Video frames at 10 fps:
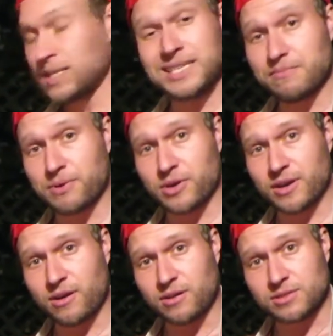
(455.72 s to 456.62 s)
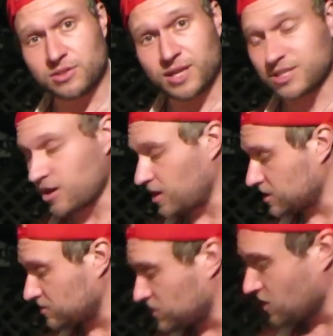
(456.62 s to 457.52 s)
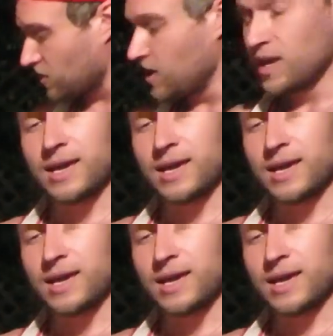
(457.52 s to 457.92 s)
it didn't burn at all. So that's awesome. So